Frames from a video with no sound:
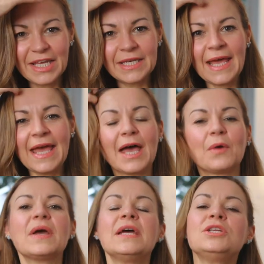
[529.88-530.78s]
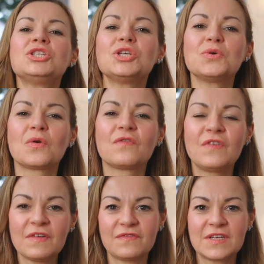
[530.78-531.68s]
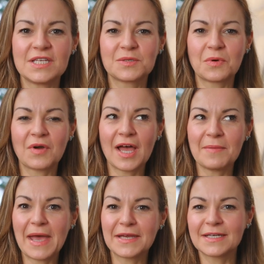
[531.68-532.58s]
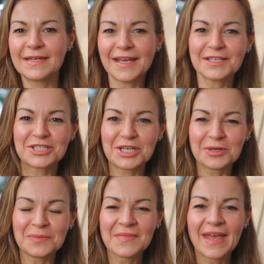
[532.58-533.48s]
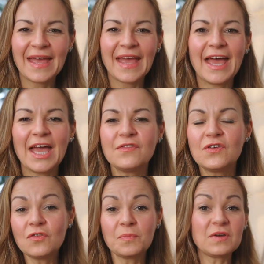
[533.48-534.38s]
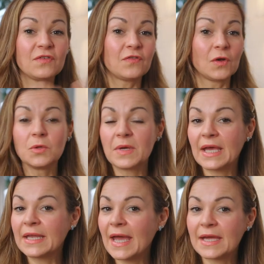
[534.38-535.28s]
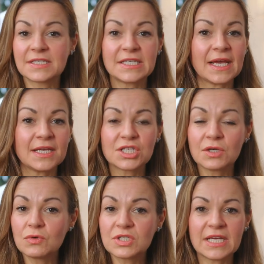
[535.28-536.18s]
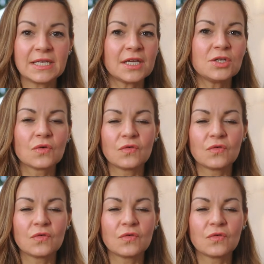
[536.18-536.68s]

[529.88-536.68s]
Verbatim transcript: Now, into your 50s, where I'm heading next year, if you've been following an anti-aging routine in your